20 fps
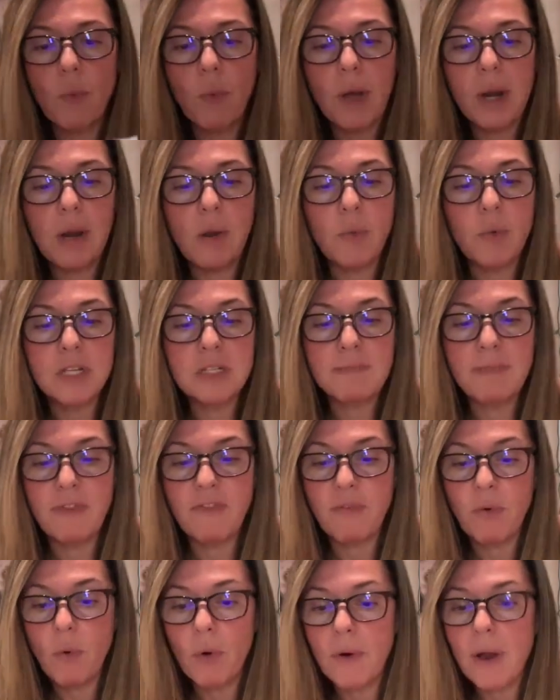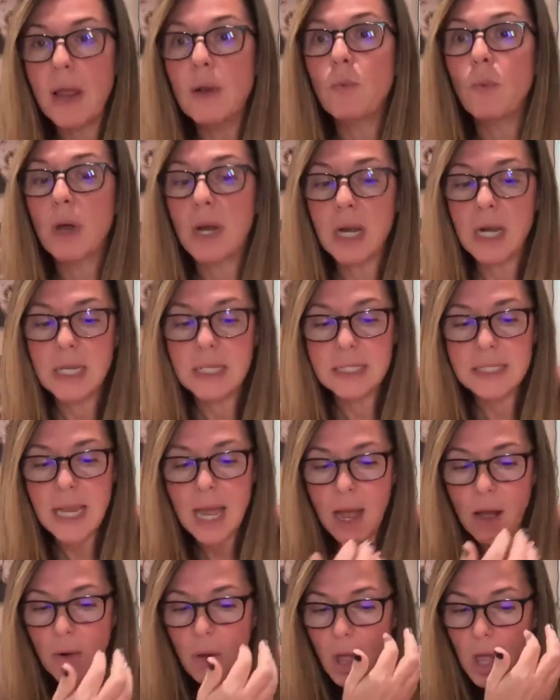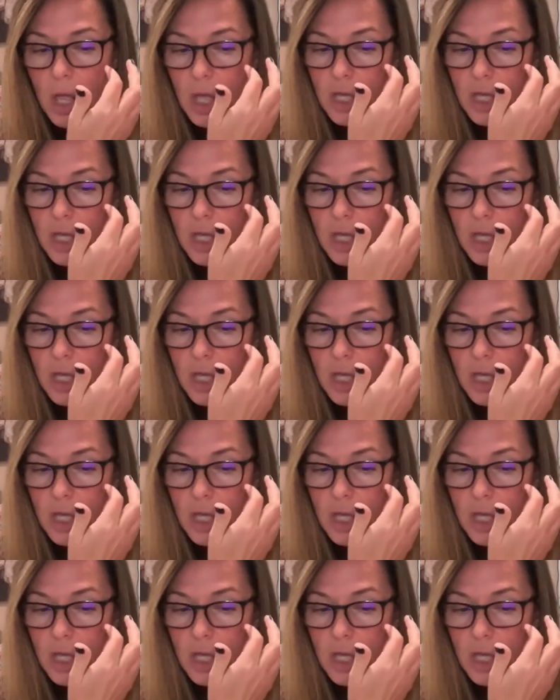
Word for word: what it was before and what it is now.